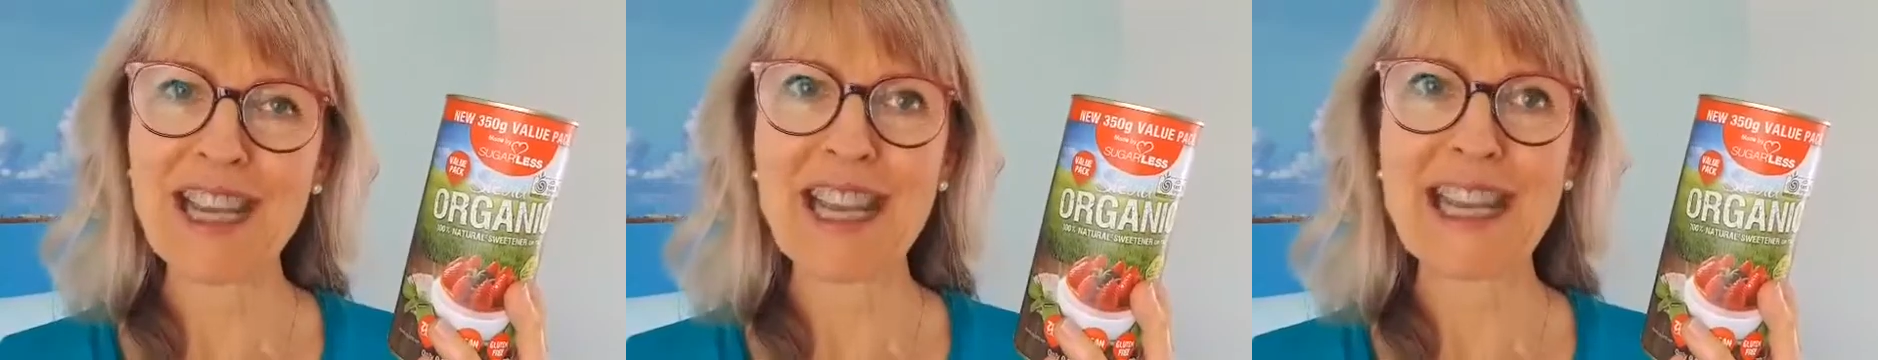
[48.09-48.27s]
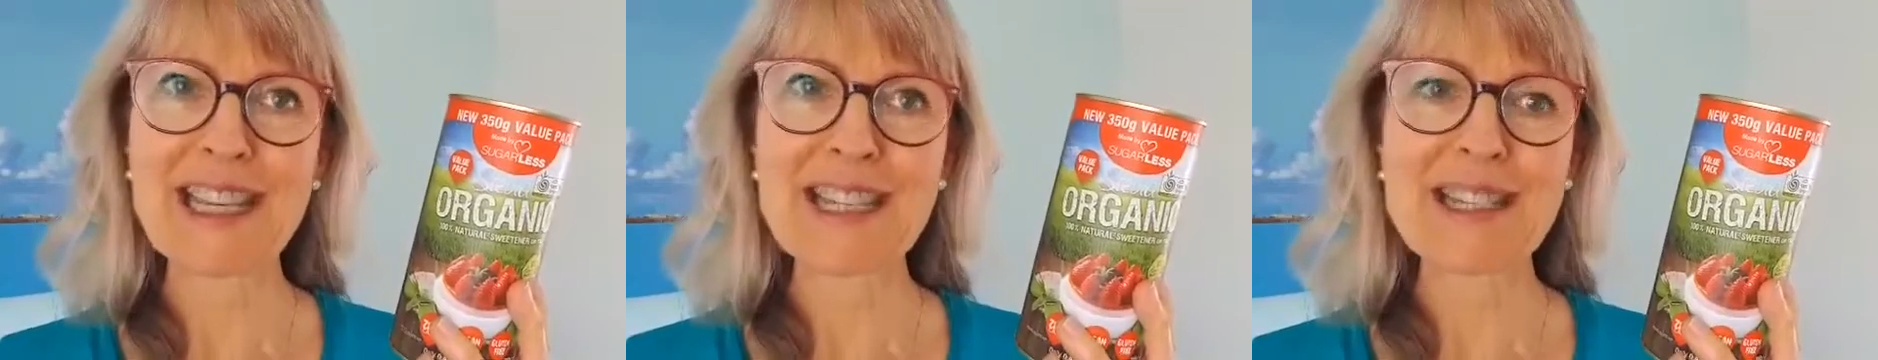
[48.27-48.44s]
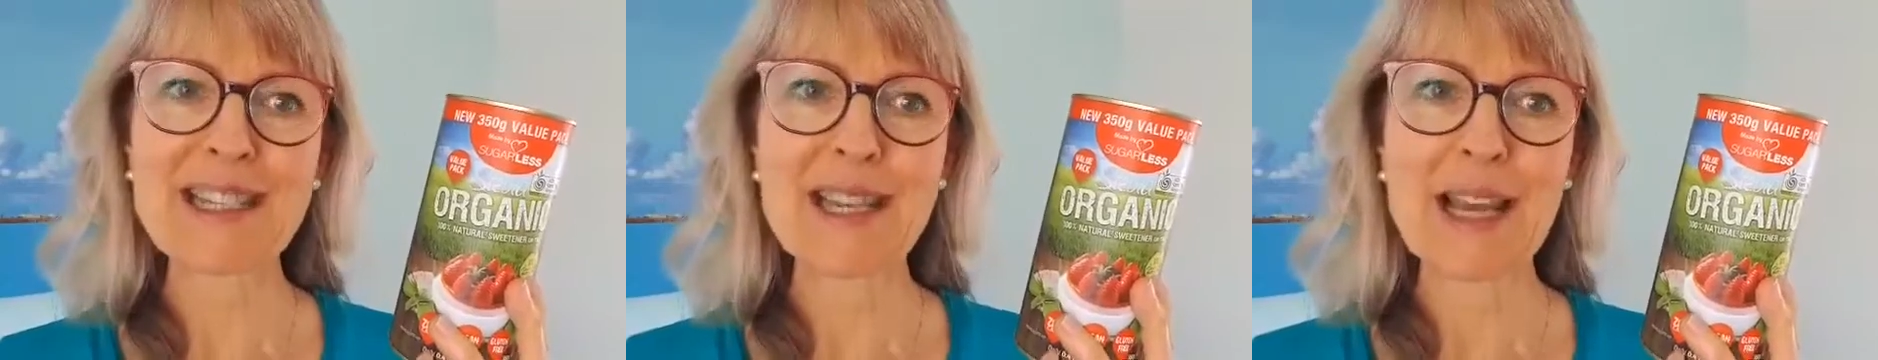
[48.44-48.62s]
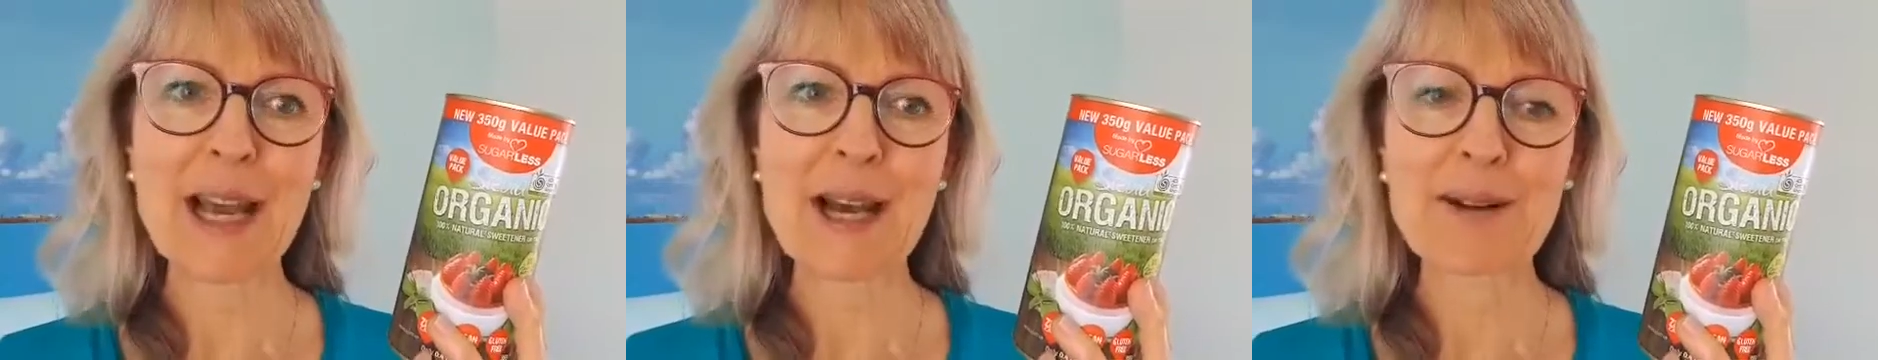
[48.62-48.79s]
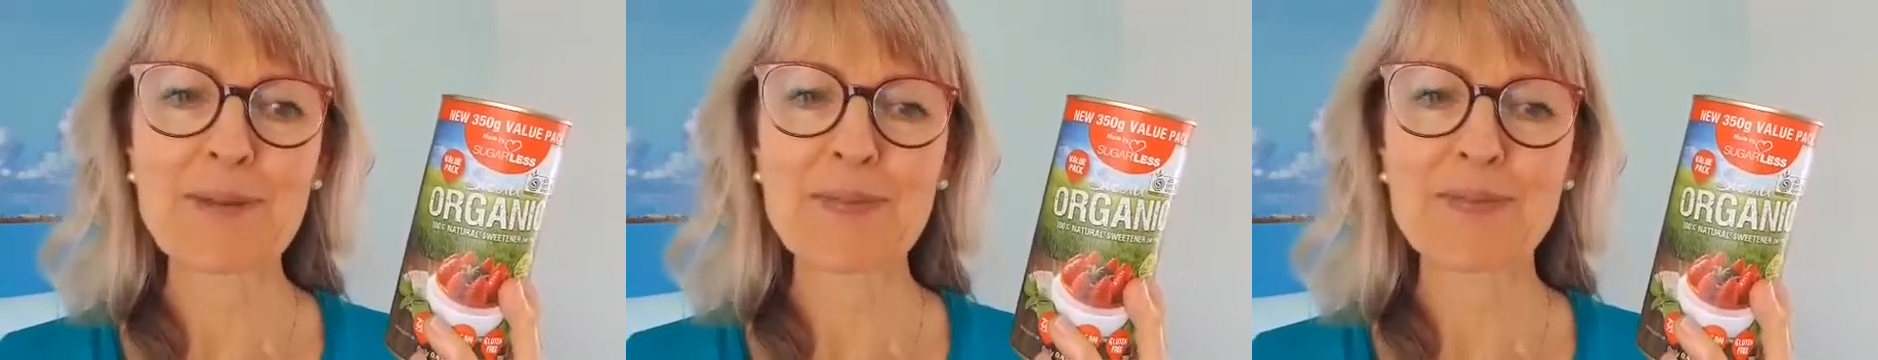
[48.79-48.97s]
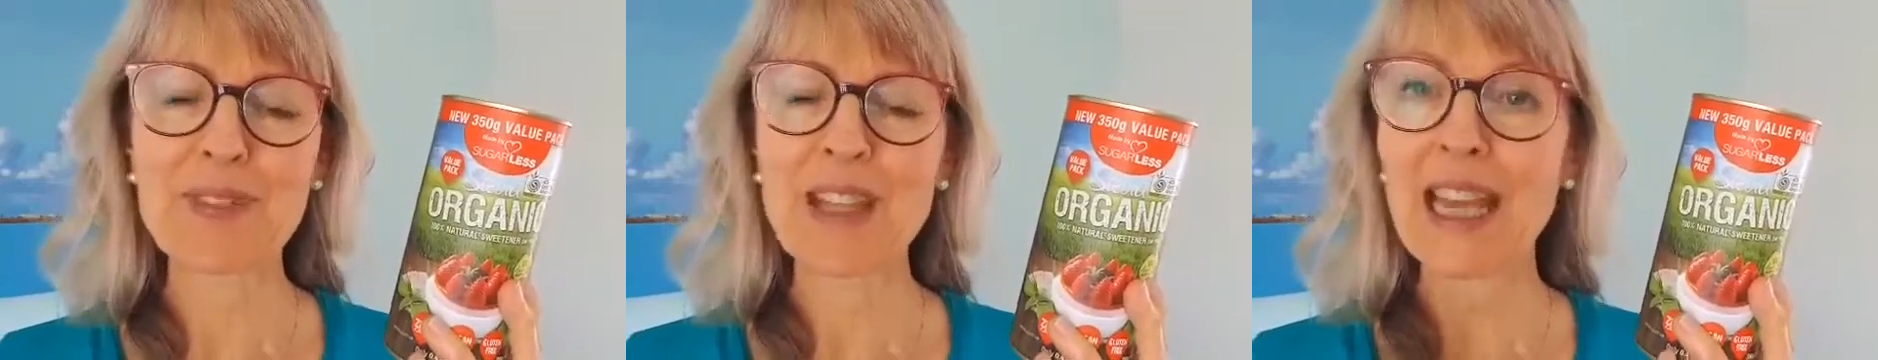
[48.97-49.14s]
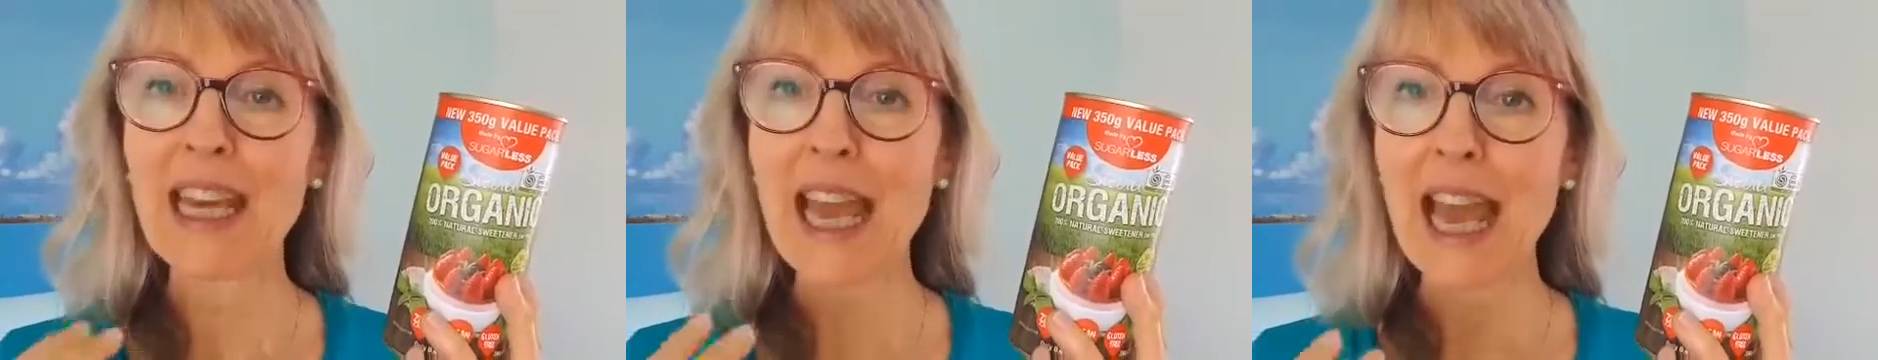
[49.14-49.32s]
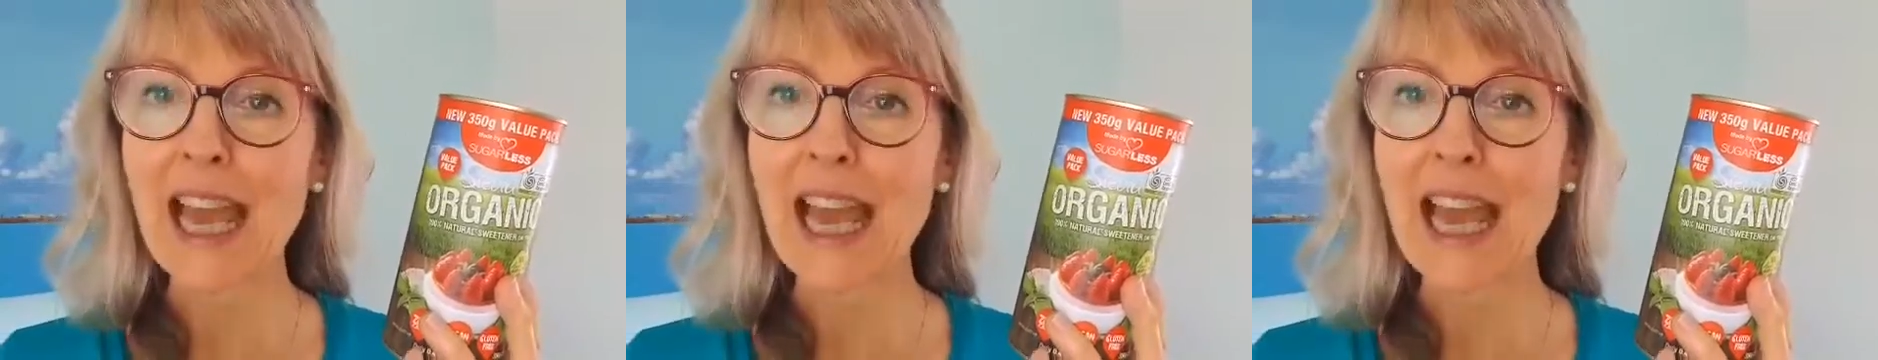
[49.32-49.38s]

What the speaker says: it